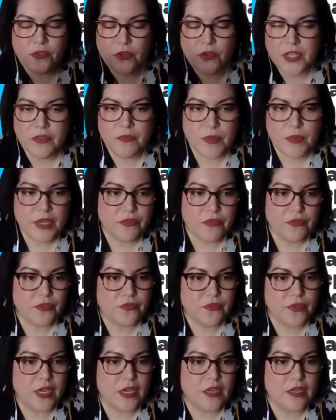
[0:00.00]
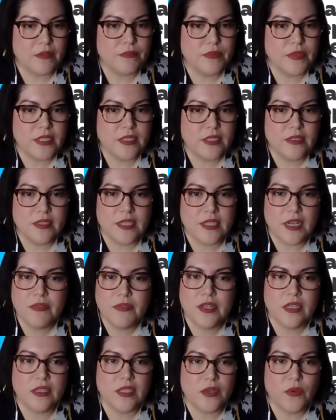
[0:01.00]
forgive me, I
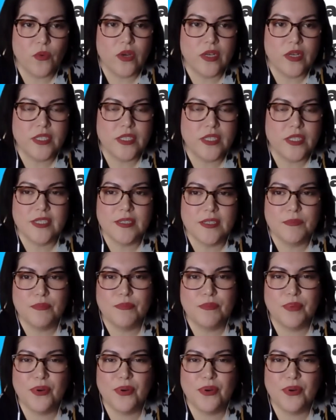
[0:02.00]
definitely wanted to